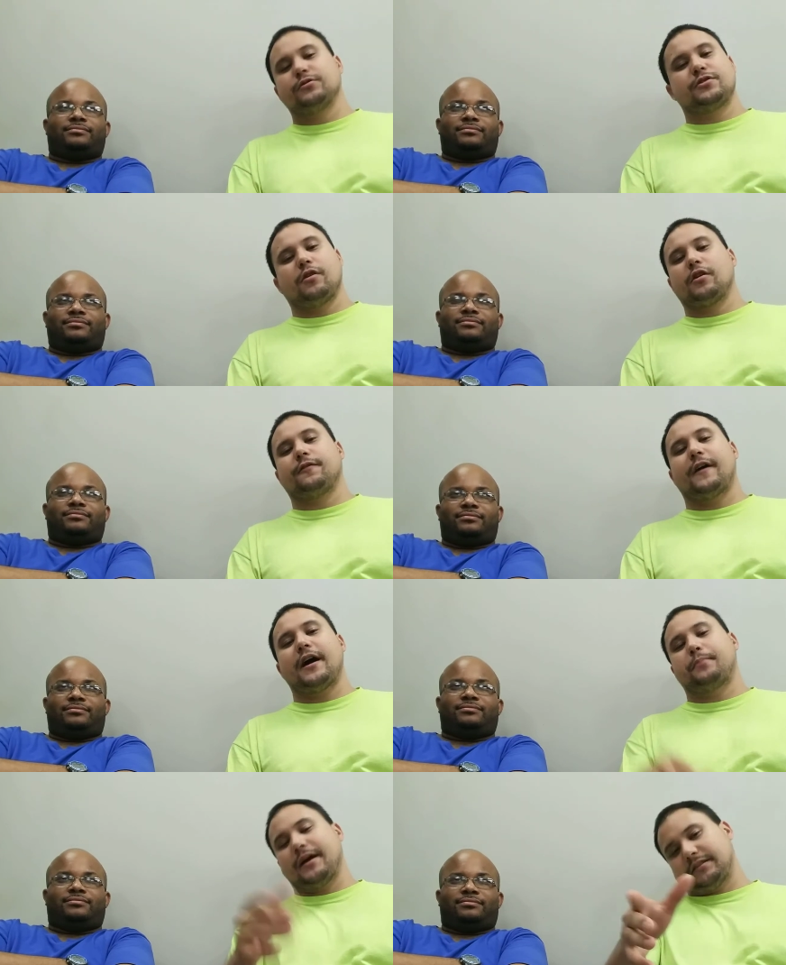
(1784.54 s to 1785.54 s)
Speaker 1: Those two are going to
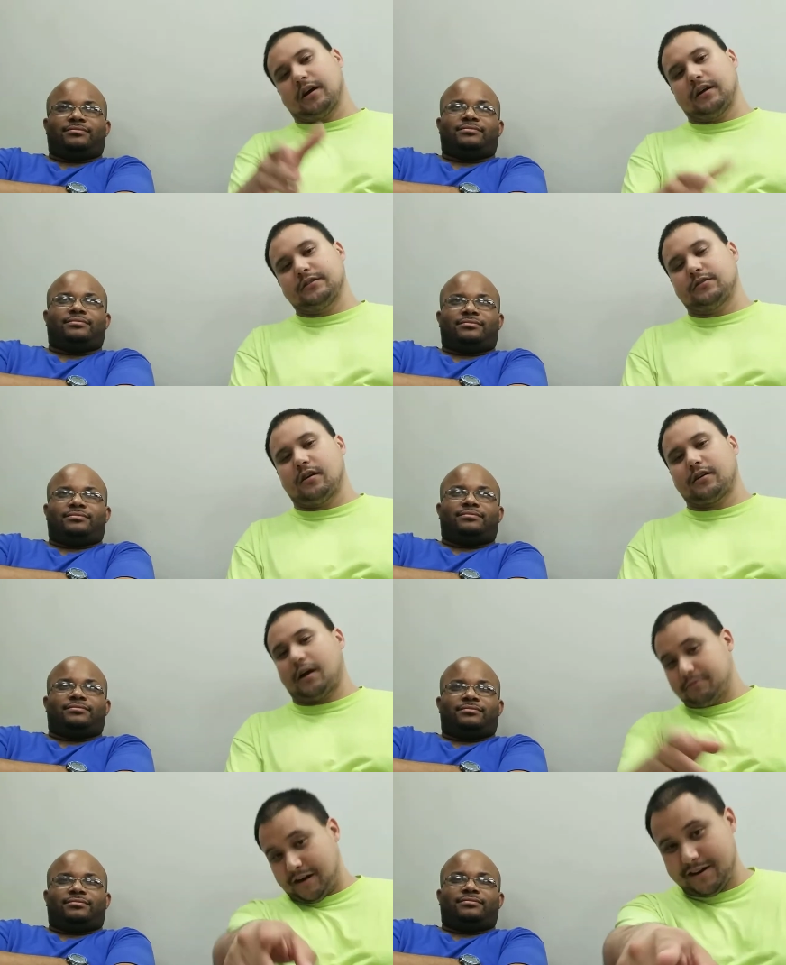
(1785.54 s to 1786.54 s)
fight Pentagon
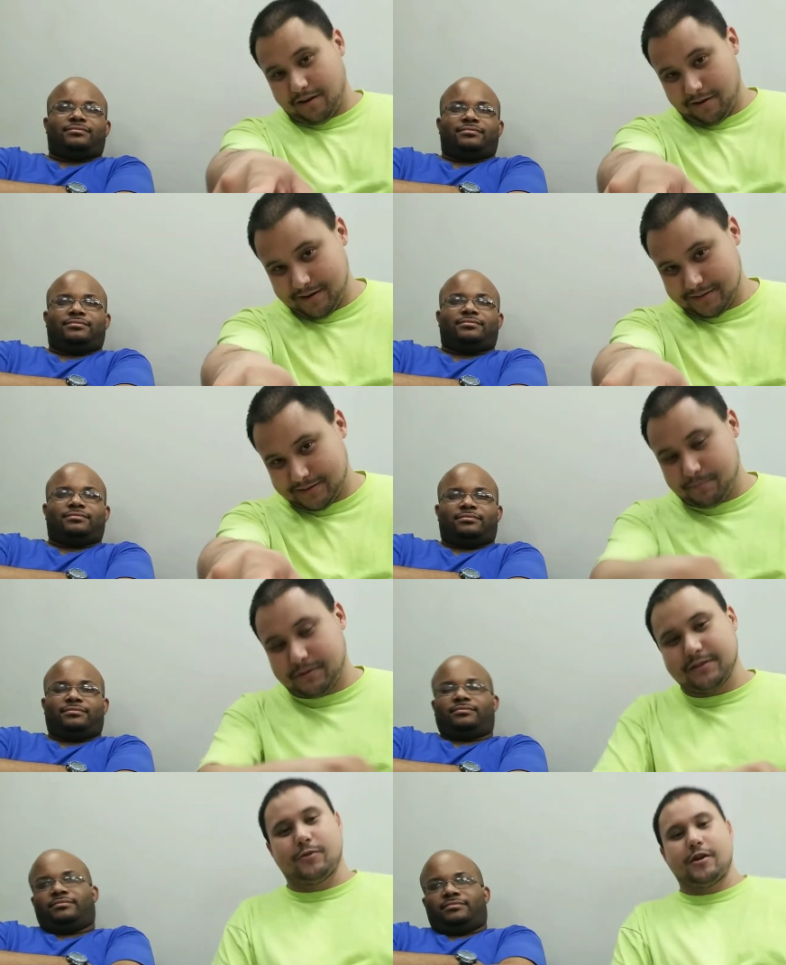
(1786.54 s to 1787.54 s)
Dark. I'm trying to hurry this up
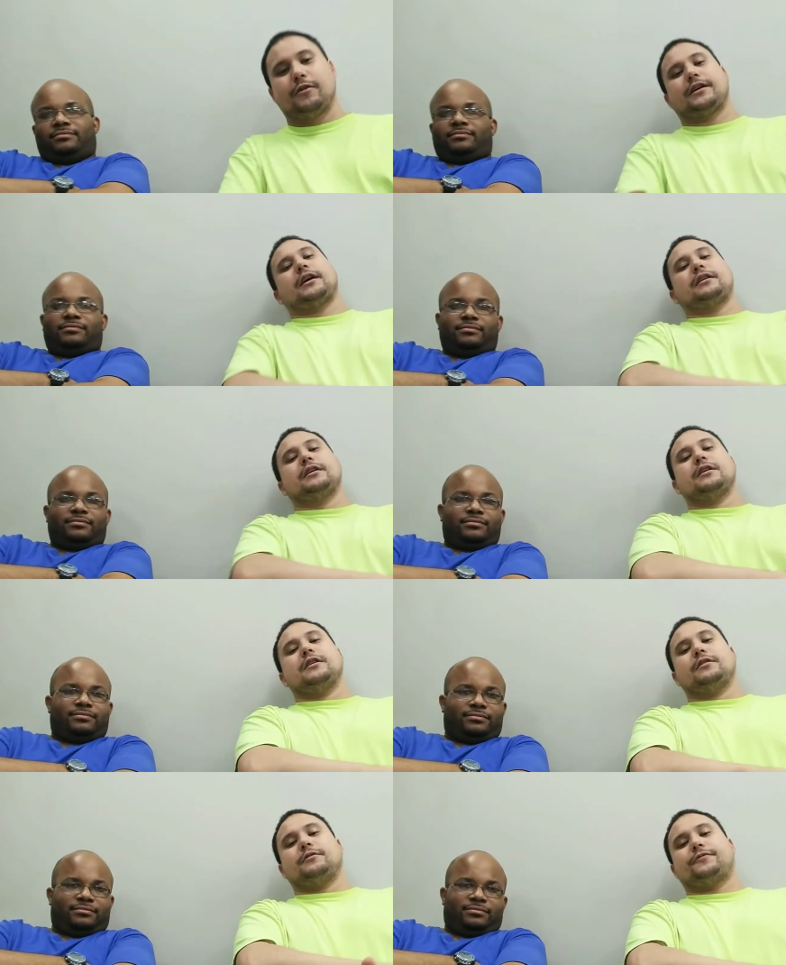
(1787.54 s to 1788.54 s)
because we only got
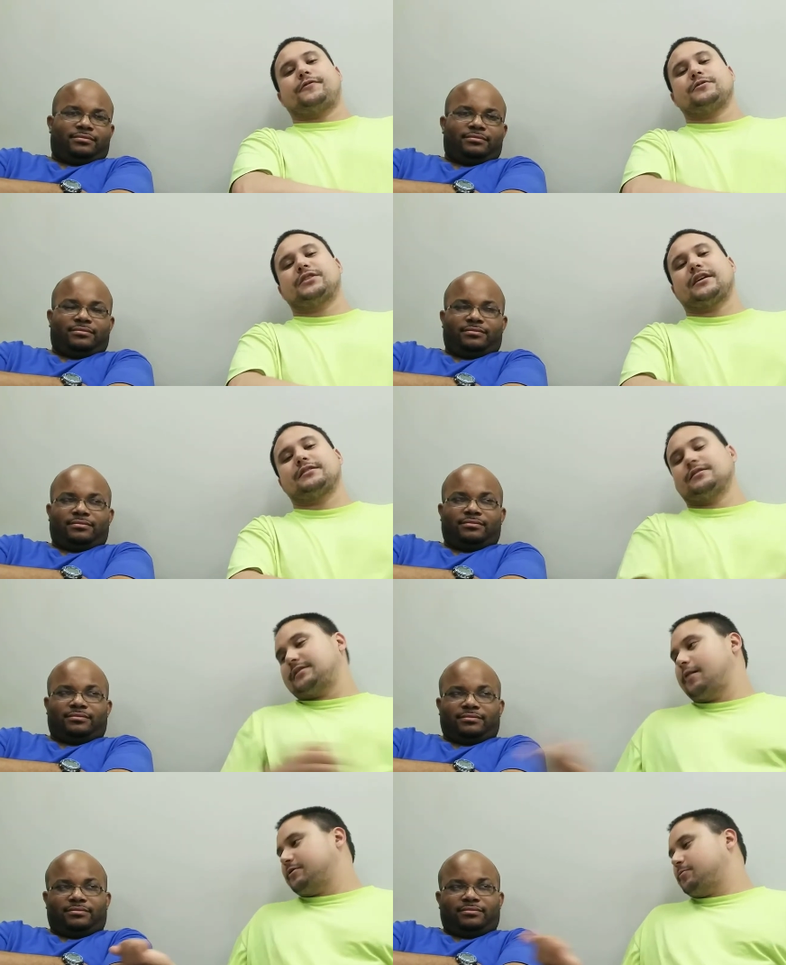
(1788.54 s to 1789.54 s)
a few
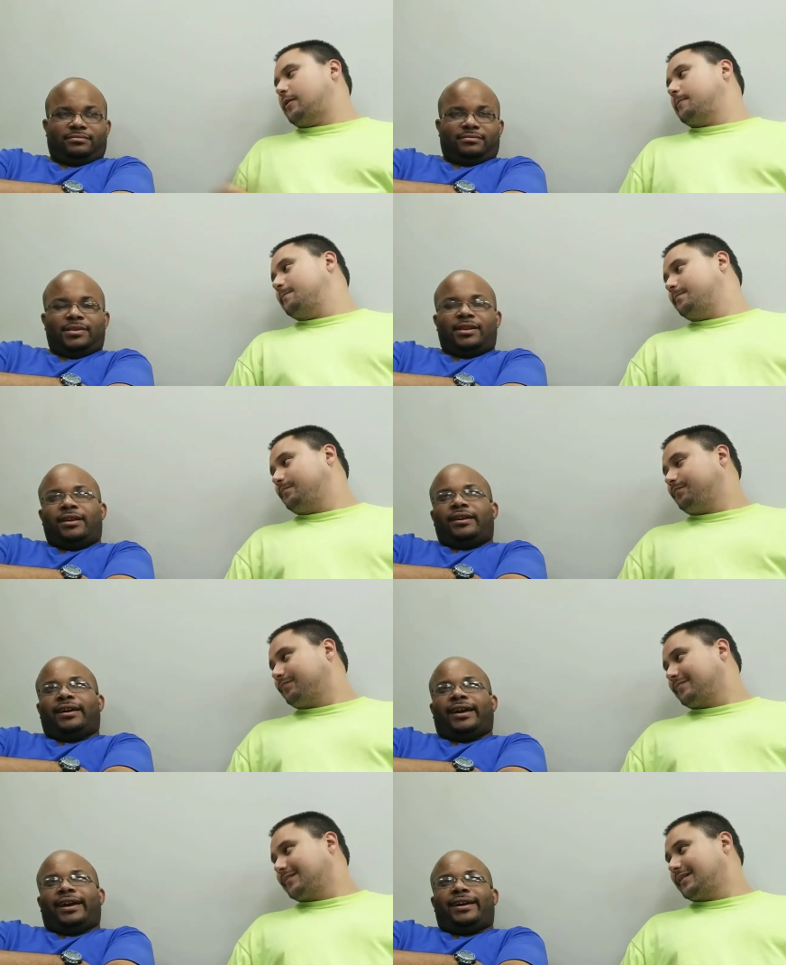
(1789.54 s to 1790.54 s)
seconds. Say what you want.
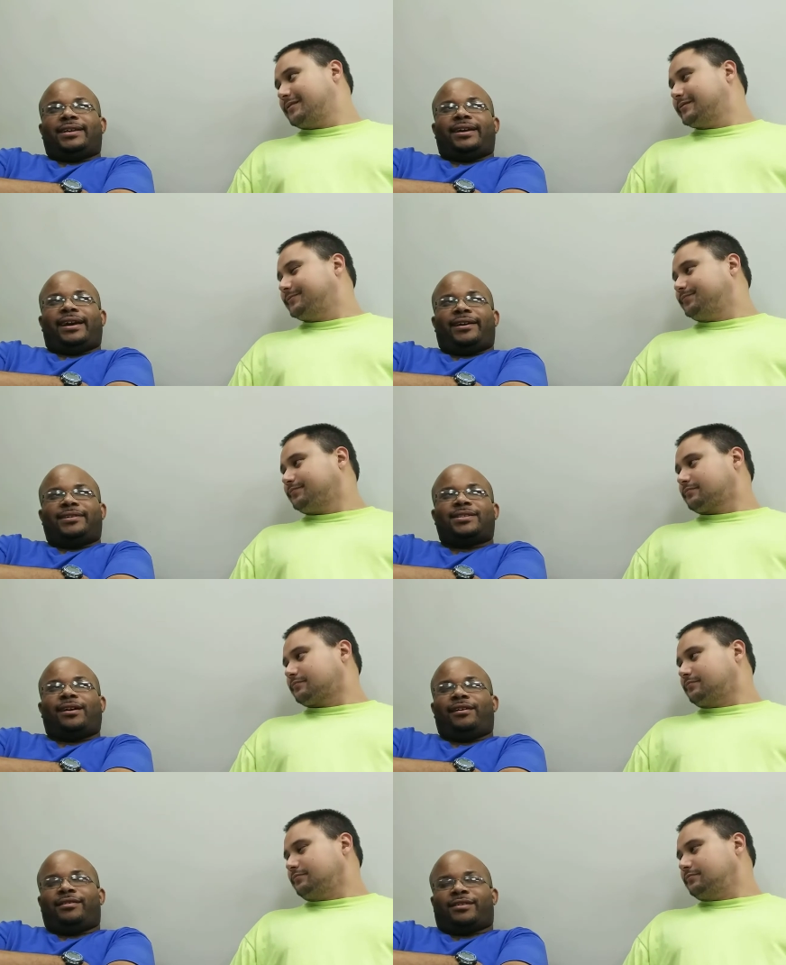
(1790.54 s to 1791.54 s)
Speaker 2: I, I
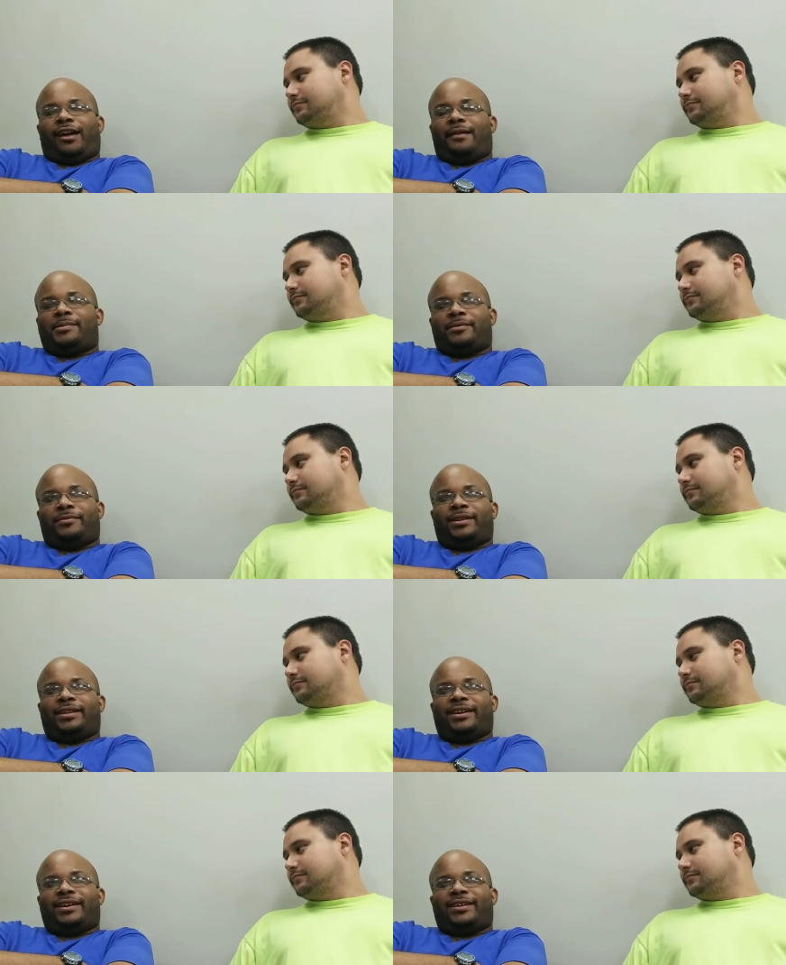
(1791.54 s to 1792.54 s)
saw on comment
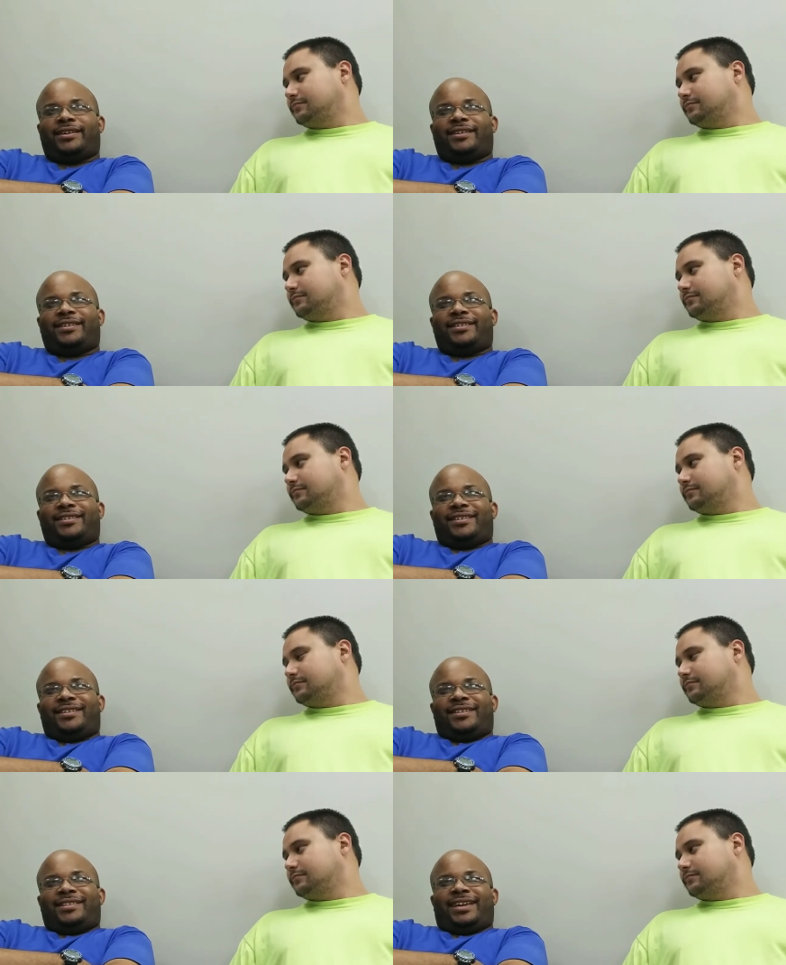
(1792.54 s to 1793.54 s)
when uh,
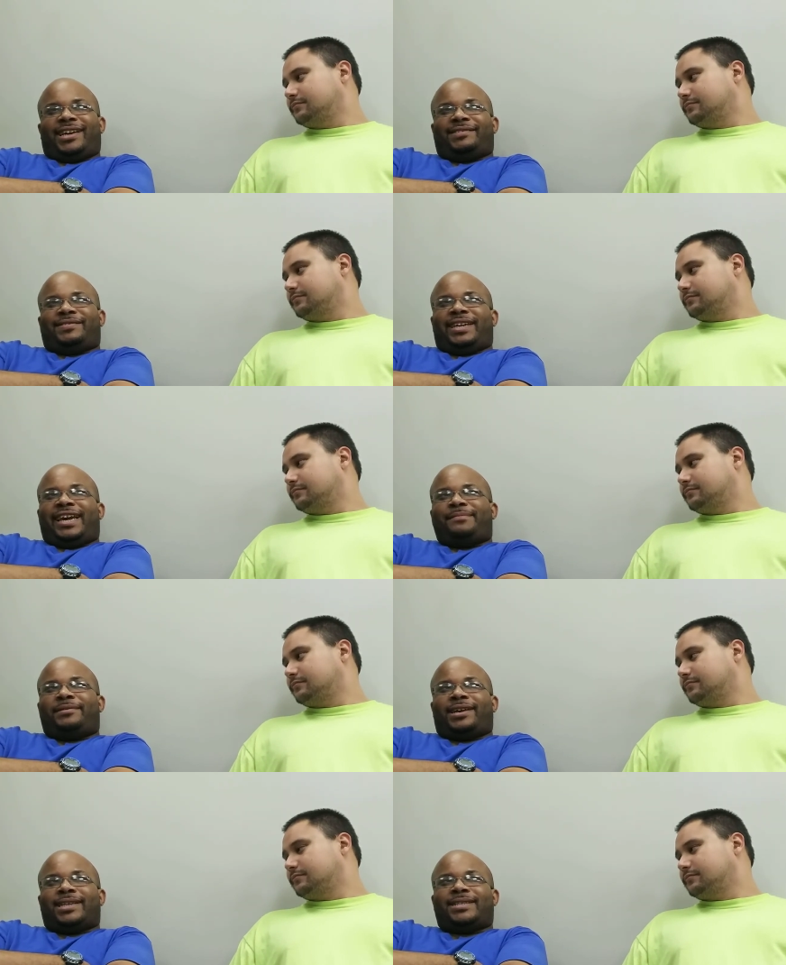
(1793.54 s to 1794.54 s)
that when that
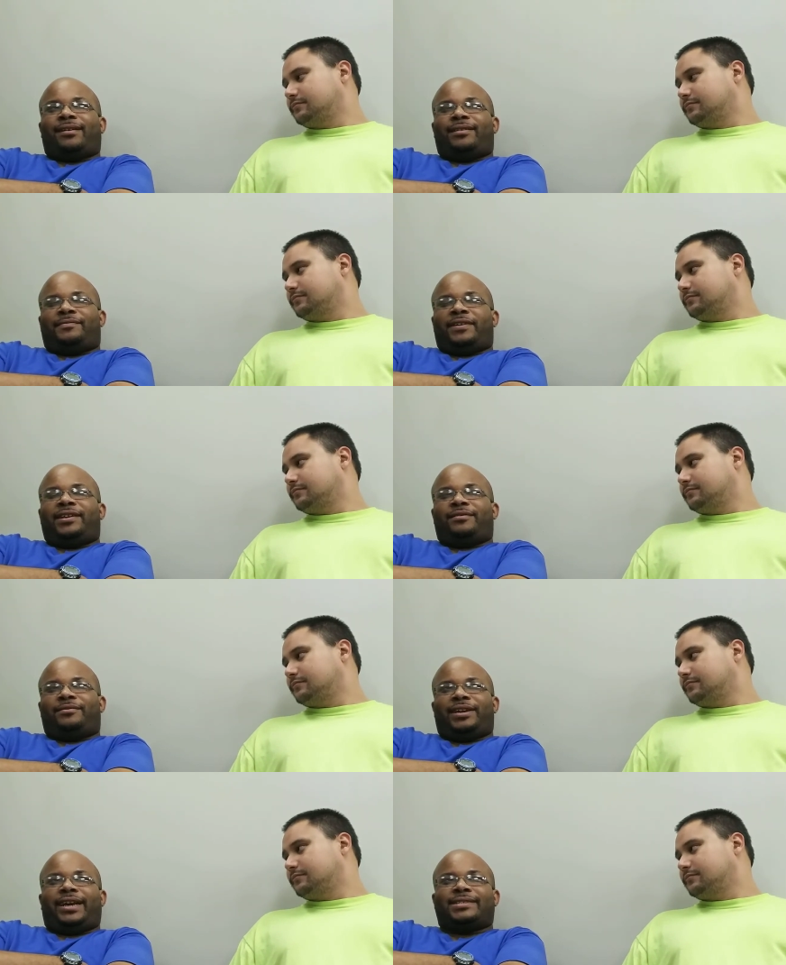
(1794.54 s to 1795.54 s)
happened, I saw the
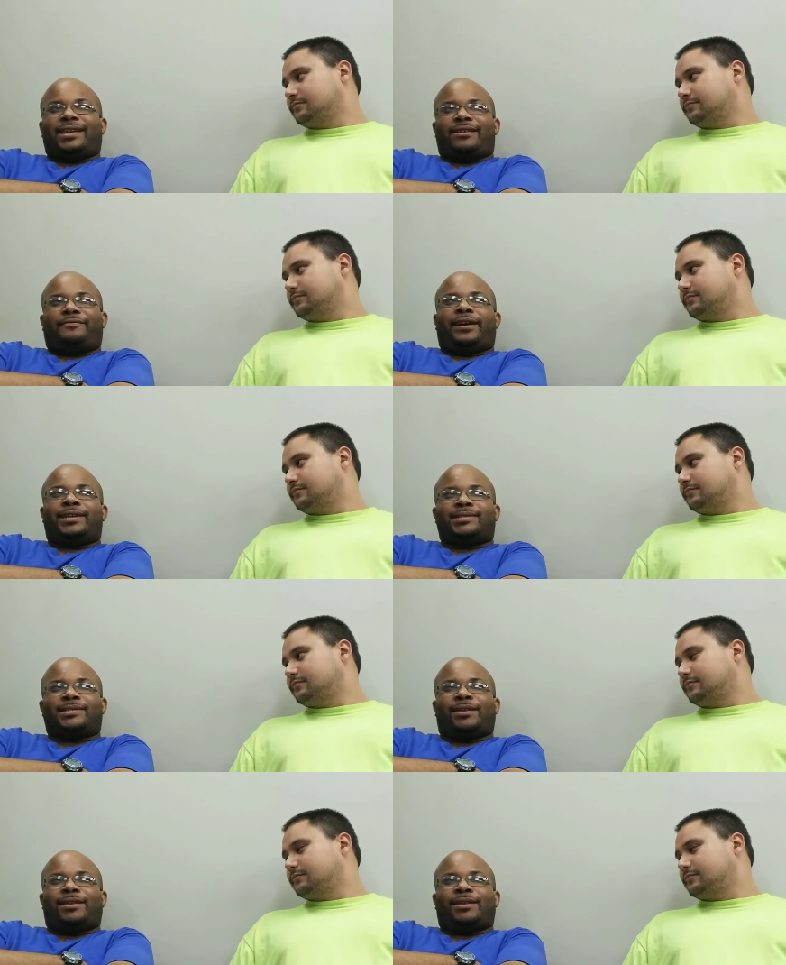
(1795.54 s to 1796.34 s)
video. He got sacrificed.